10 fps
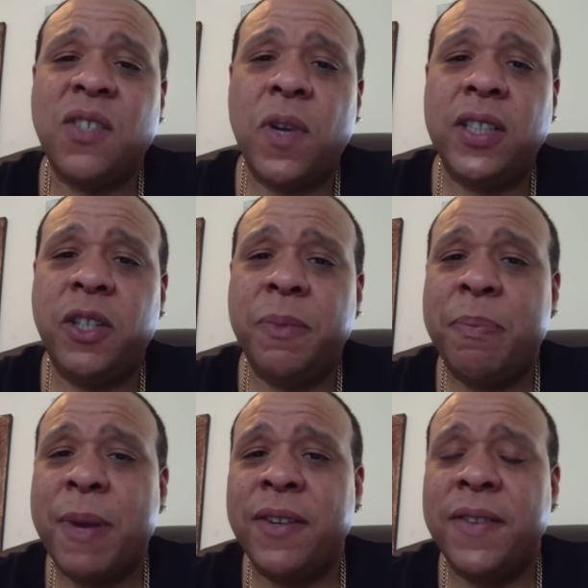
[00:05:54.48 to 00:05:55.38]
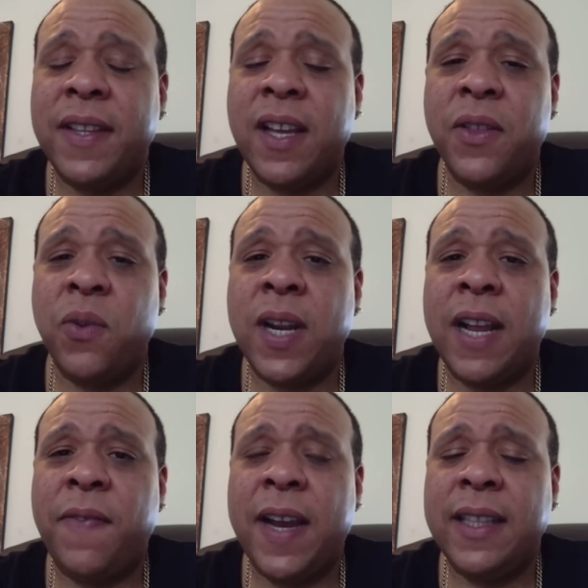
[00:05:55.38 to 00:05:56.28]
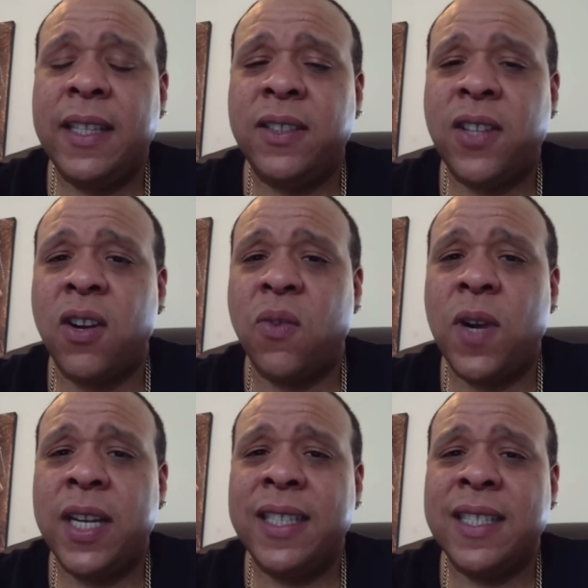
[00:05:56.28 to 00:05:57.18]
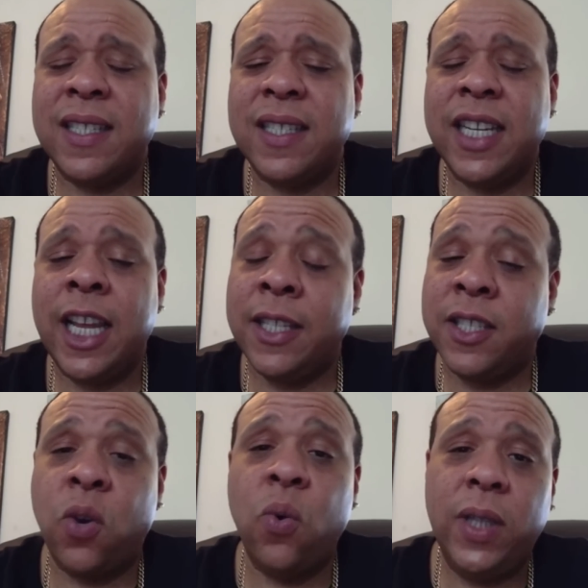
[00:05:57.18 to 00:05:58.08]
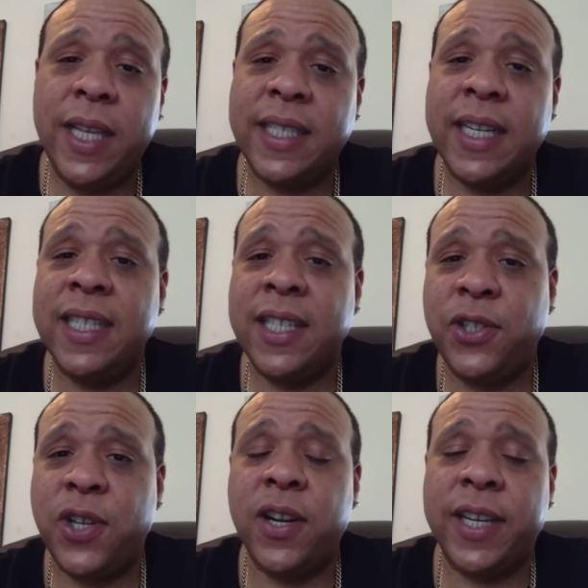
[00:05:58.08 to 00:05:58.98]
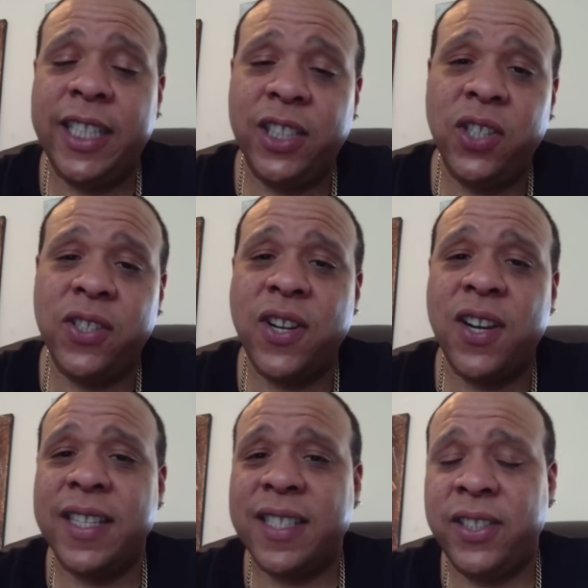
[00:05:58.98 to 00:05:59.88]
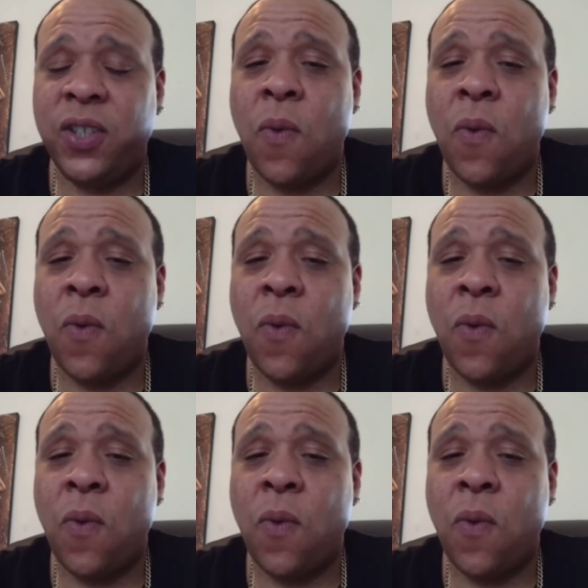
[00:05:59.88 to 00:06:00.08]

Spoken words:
one a little bit better than the other one. I find the dark one is as cool as it is in dark, and he looks dark. It's a little